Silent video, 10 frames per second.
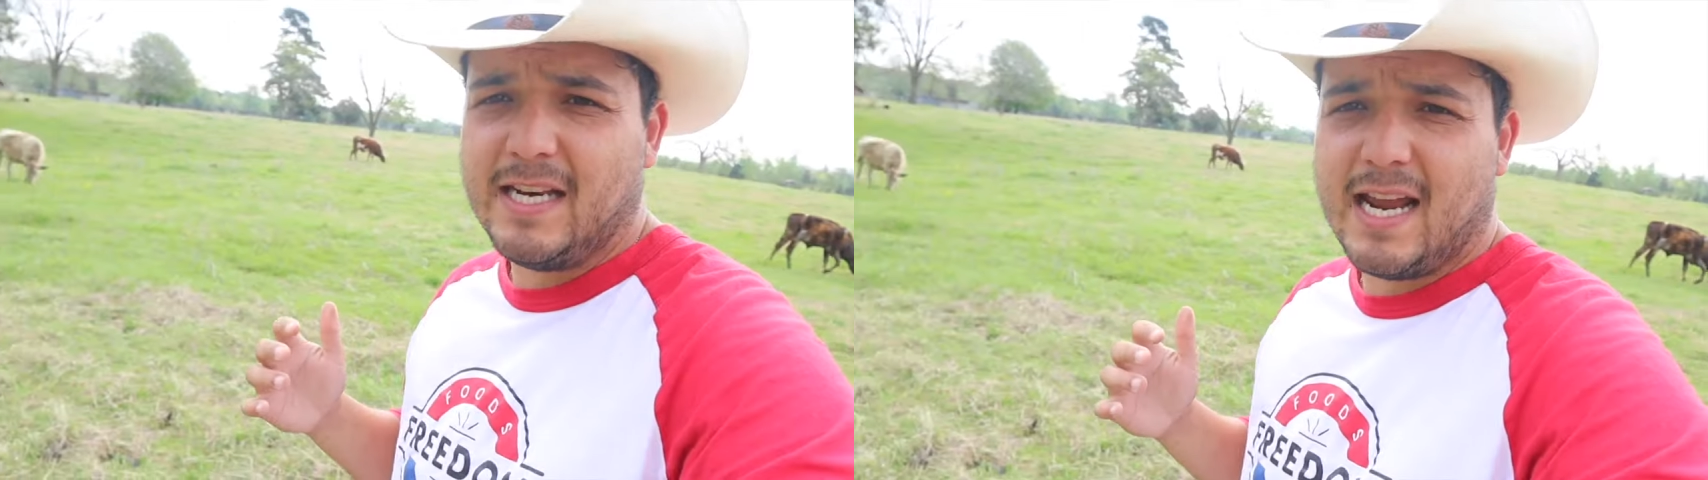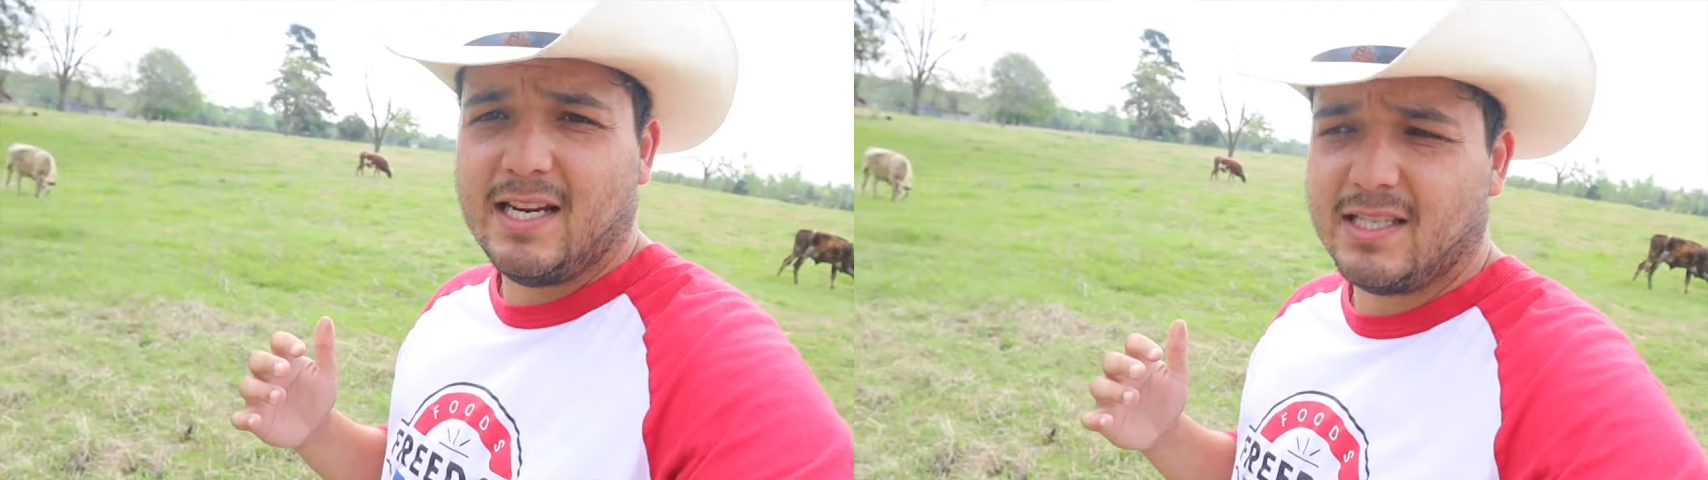
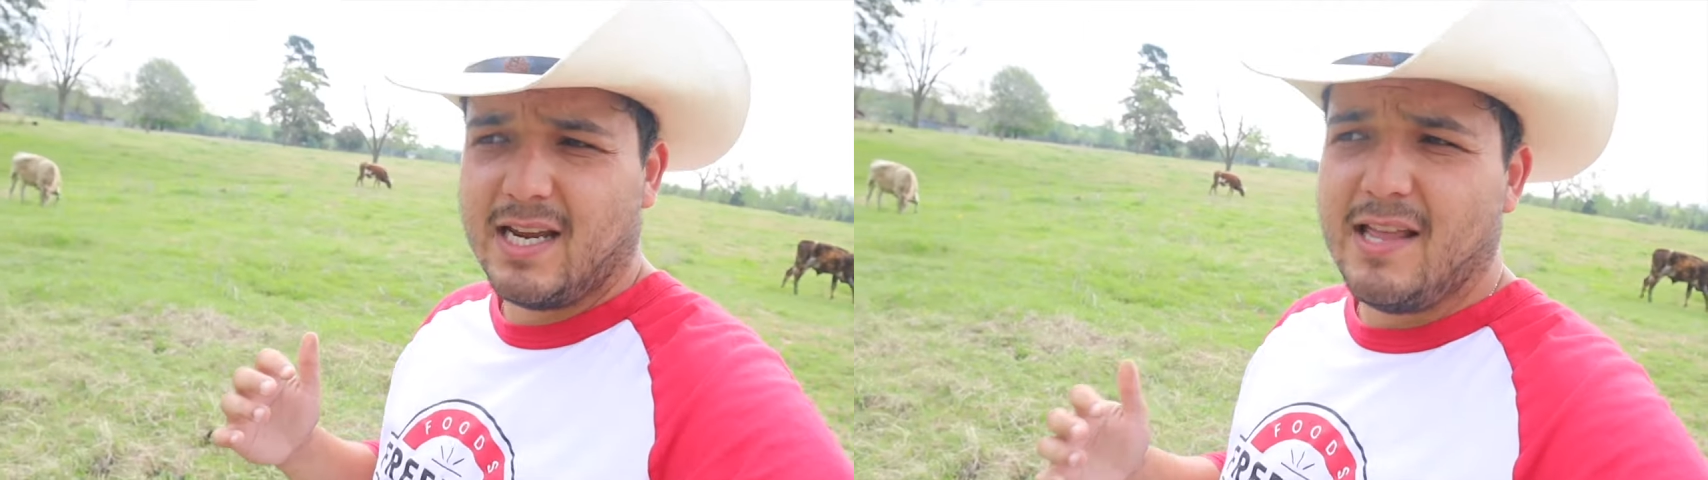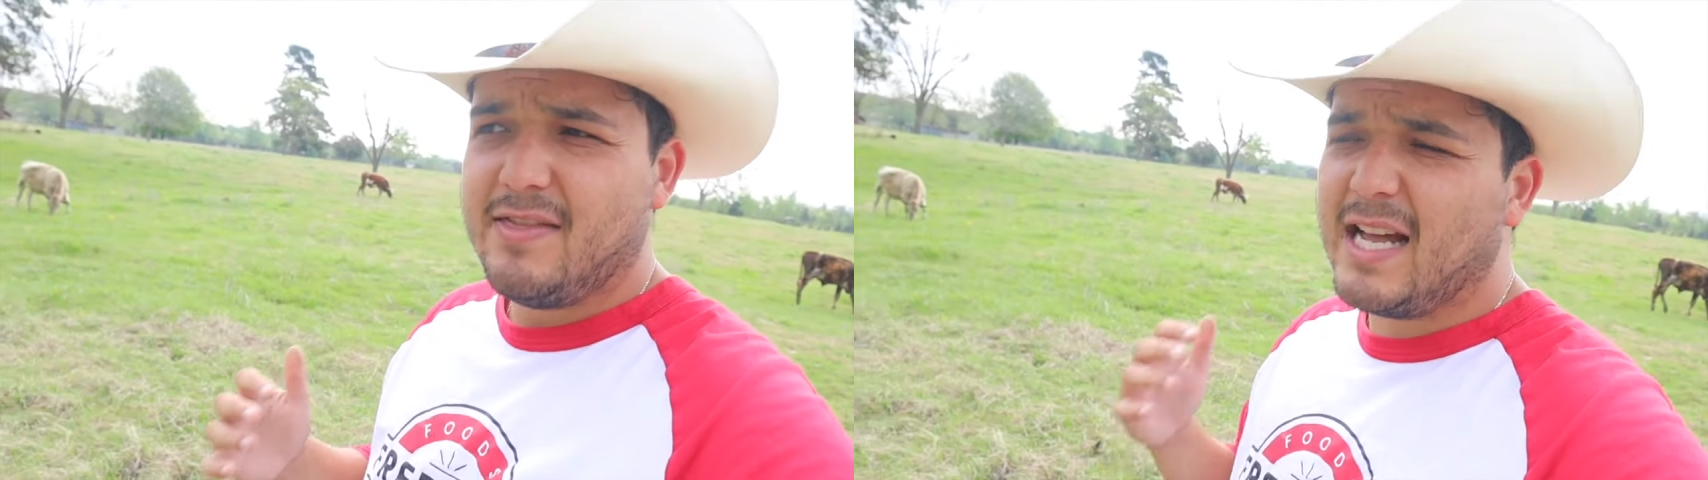days.
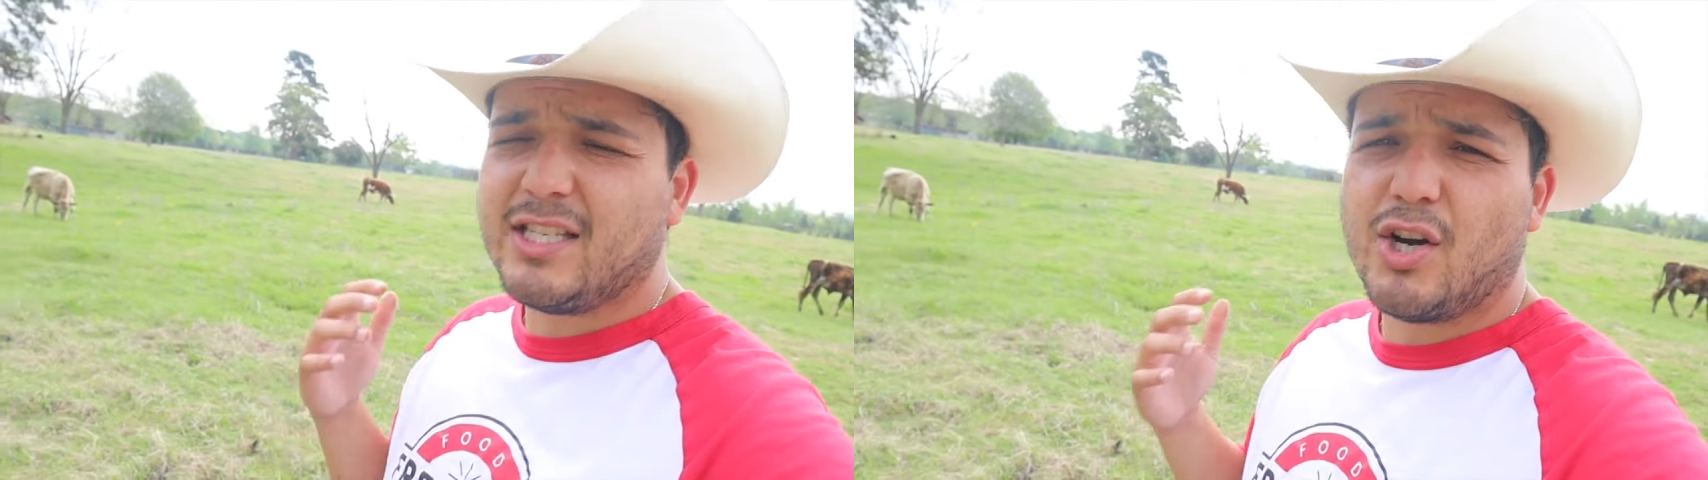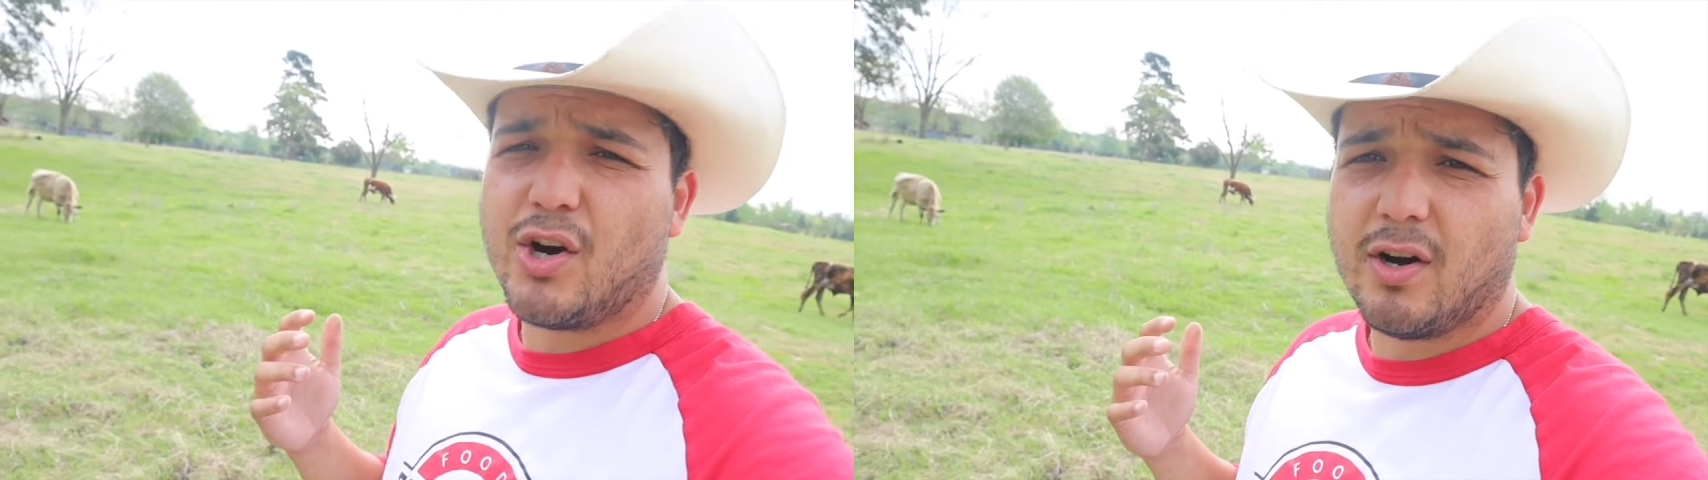That's
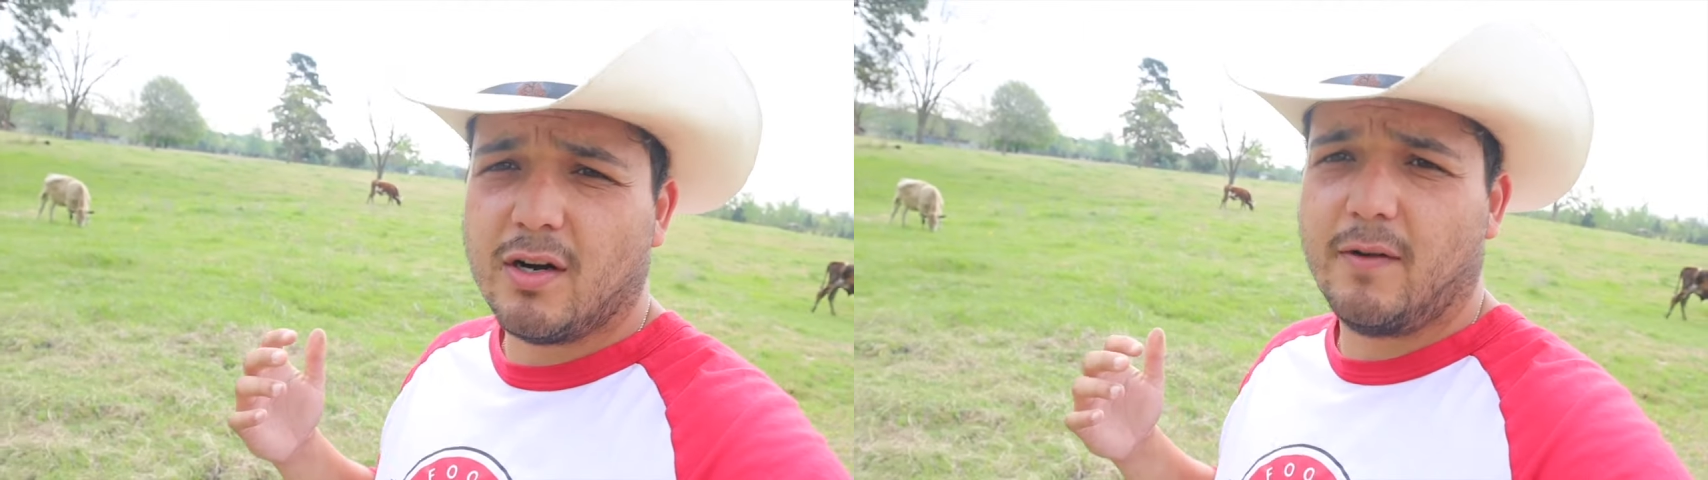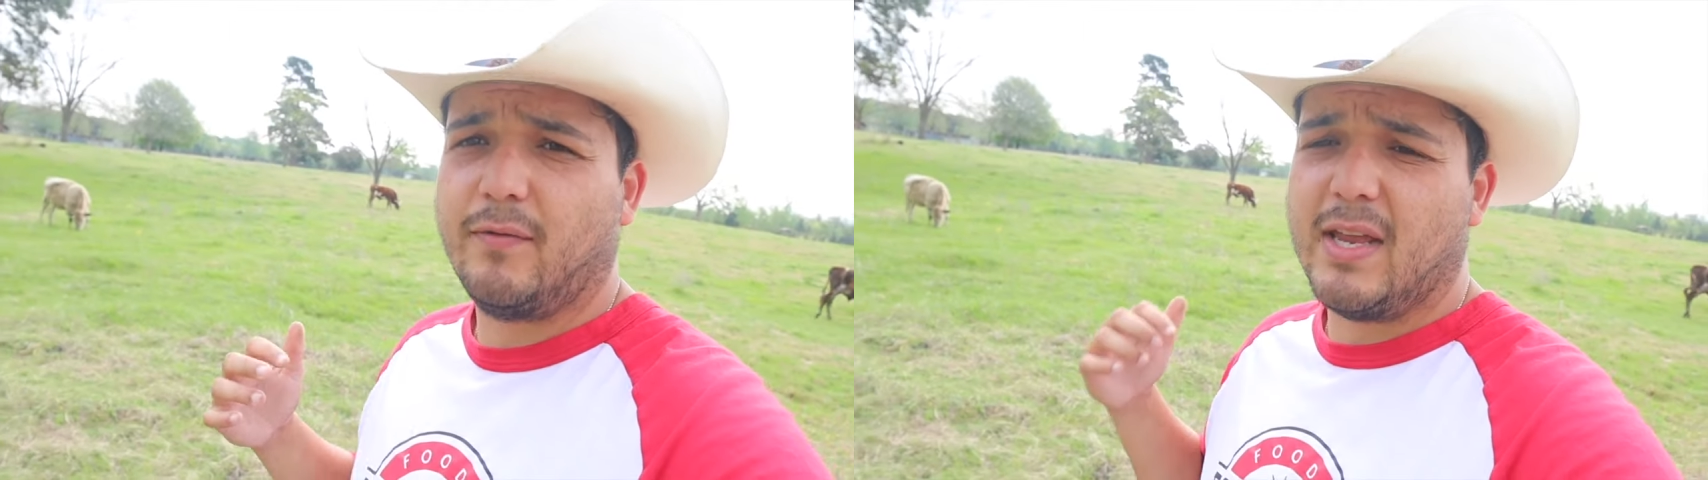unheard of.